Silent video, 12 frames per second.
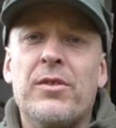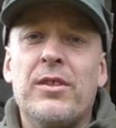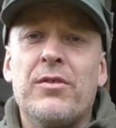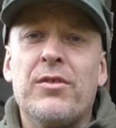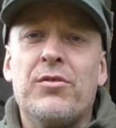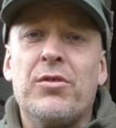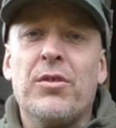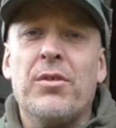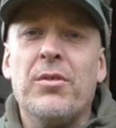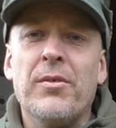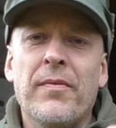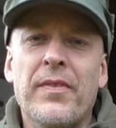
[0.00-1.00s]
x
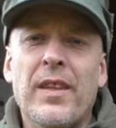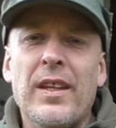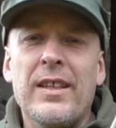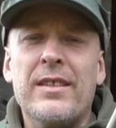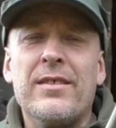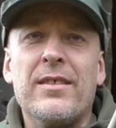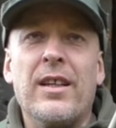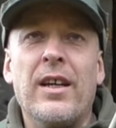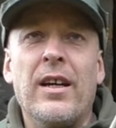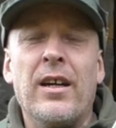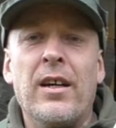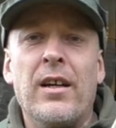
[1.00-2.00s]
62. It's
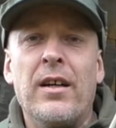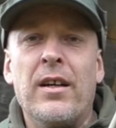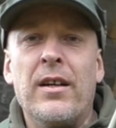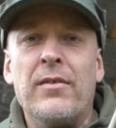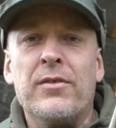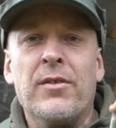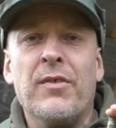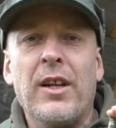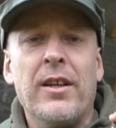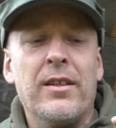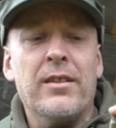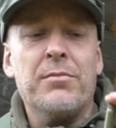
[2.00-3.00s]
a
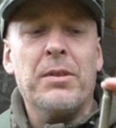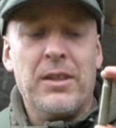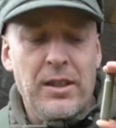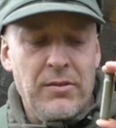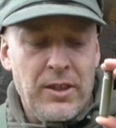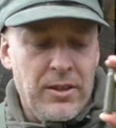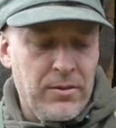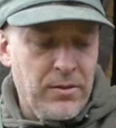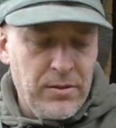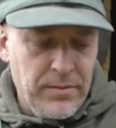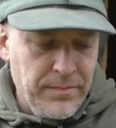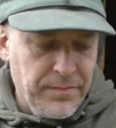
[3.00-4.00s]
civilian SVD
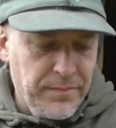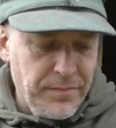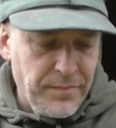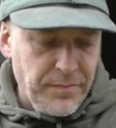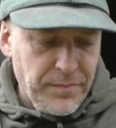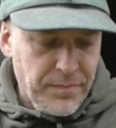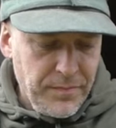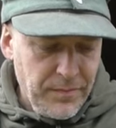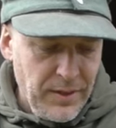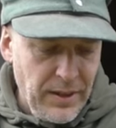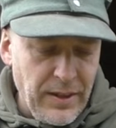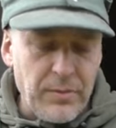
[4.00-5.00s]
round
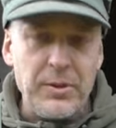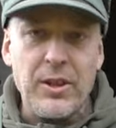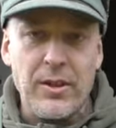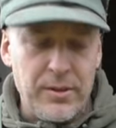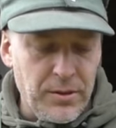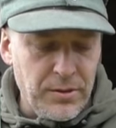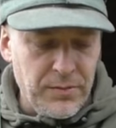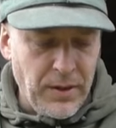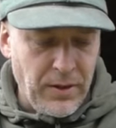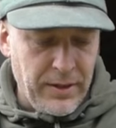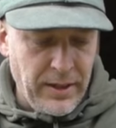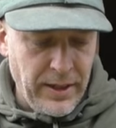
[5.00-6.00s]
that we're gonna use for
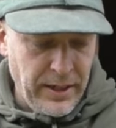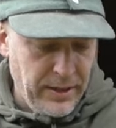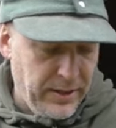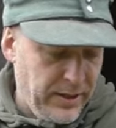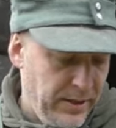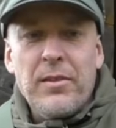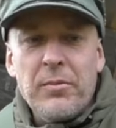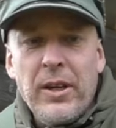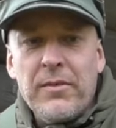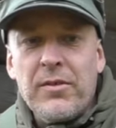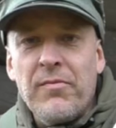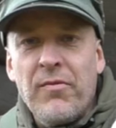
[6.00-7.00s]
our little hack here. Then we
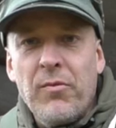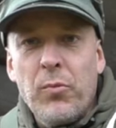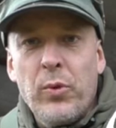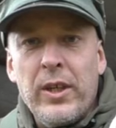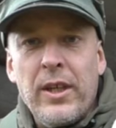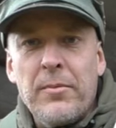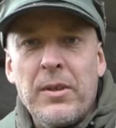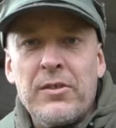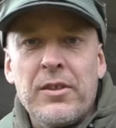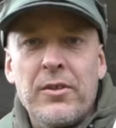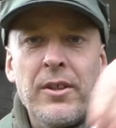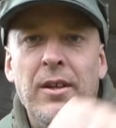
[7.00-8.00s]
have some wicking
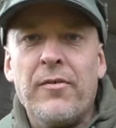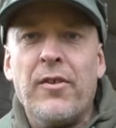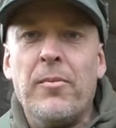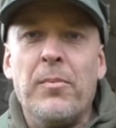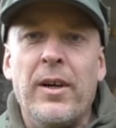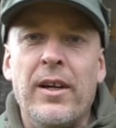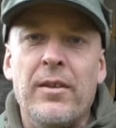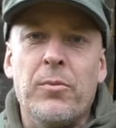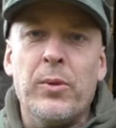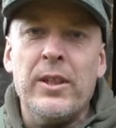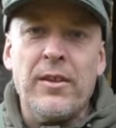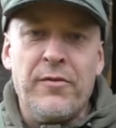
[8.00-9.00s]
material for my
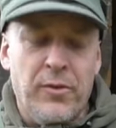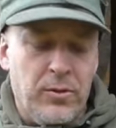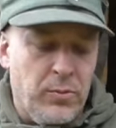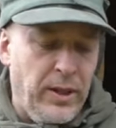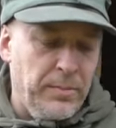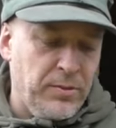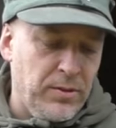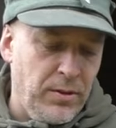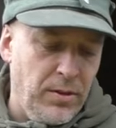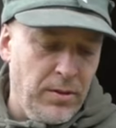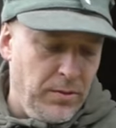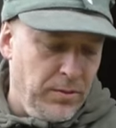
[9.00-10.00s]
winter foot wraps,
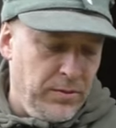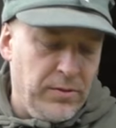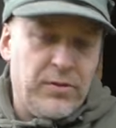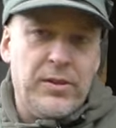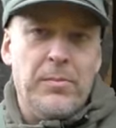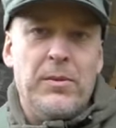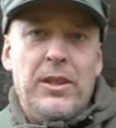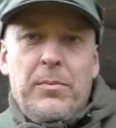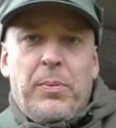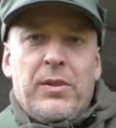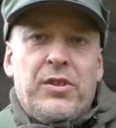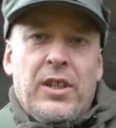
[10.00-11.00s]
or Zimny
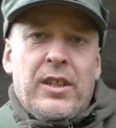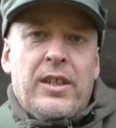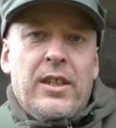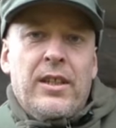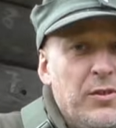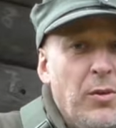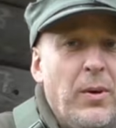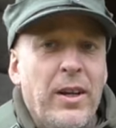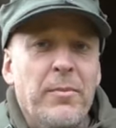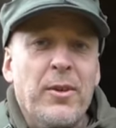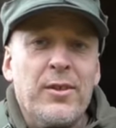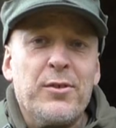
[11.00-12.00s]
Pachanki. So what
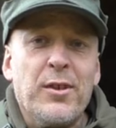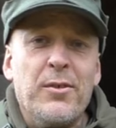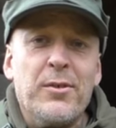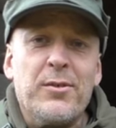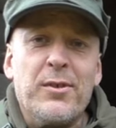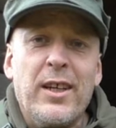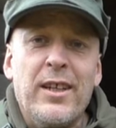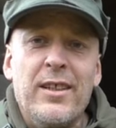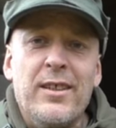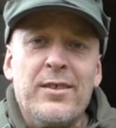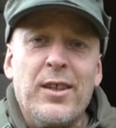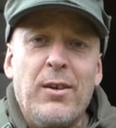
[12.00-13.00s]
I'm gonna show you
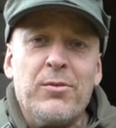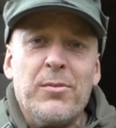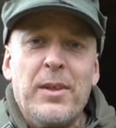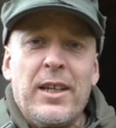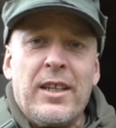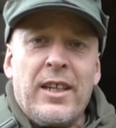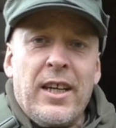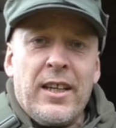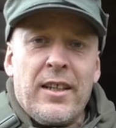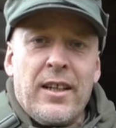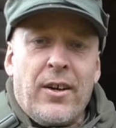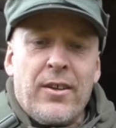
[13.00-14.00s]
today is how to make a
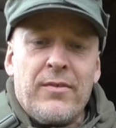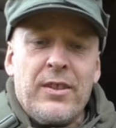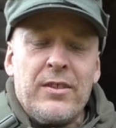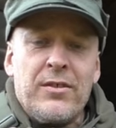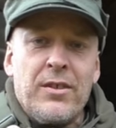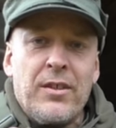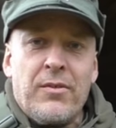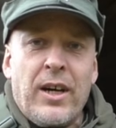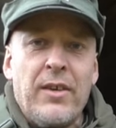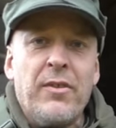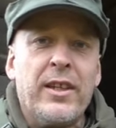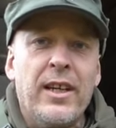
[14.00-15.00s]
candle out of this
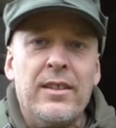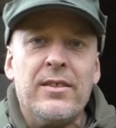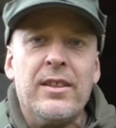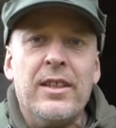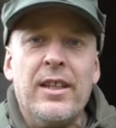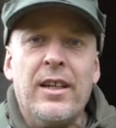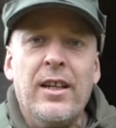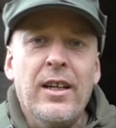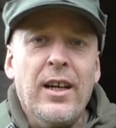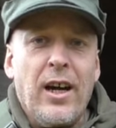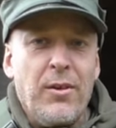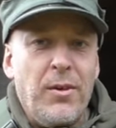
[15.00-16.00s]
rifle casing here.
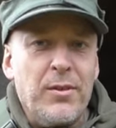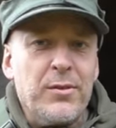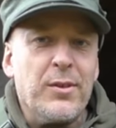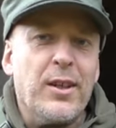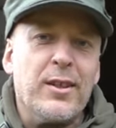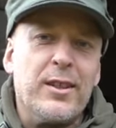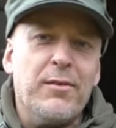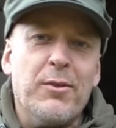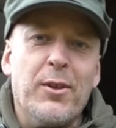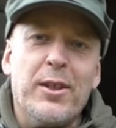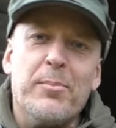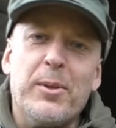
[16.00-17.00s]
I'm also gonna give
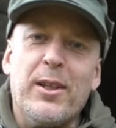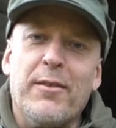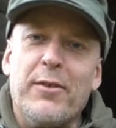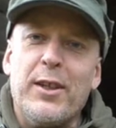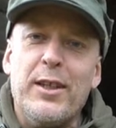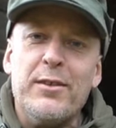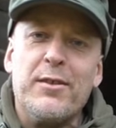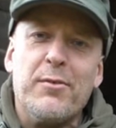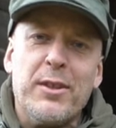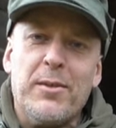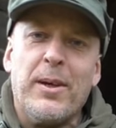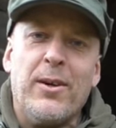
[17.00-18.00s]
you a little bit of a
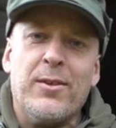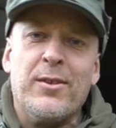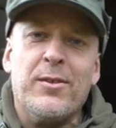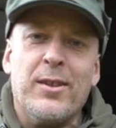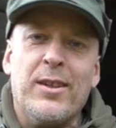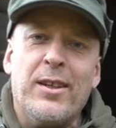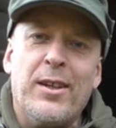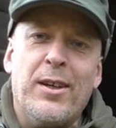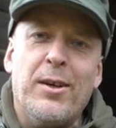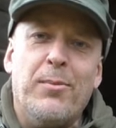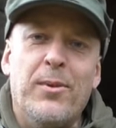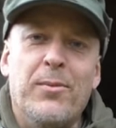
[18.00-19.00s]
history about
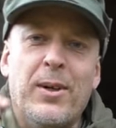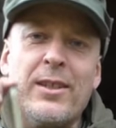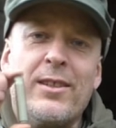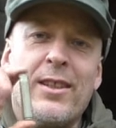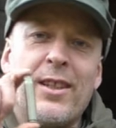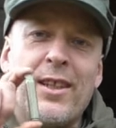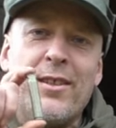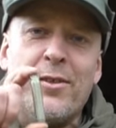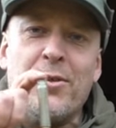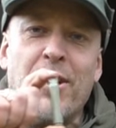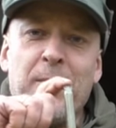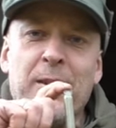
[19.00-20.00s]
what the
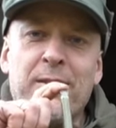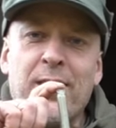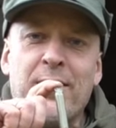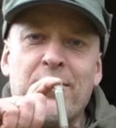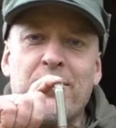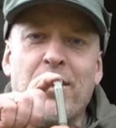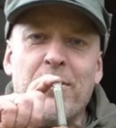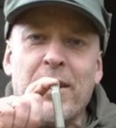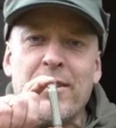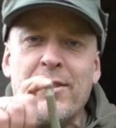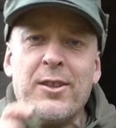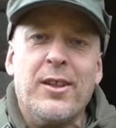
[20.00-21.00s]
Germans and the
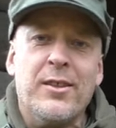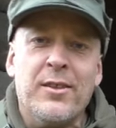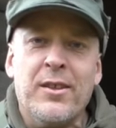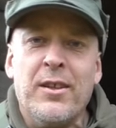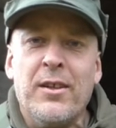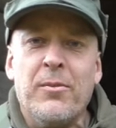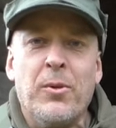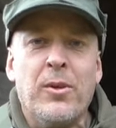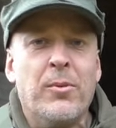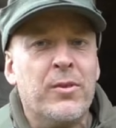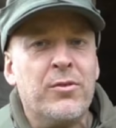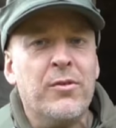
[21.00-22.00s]
Soviets did on the
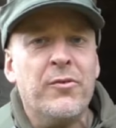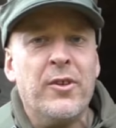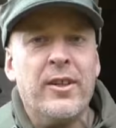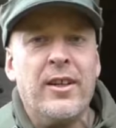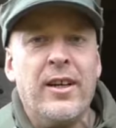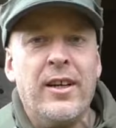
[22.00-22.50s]
World War II front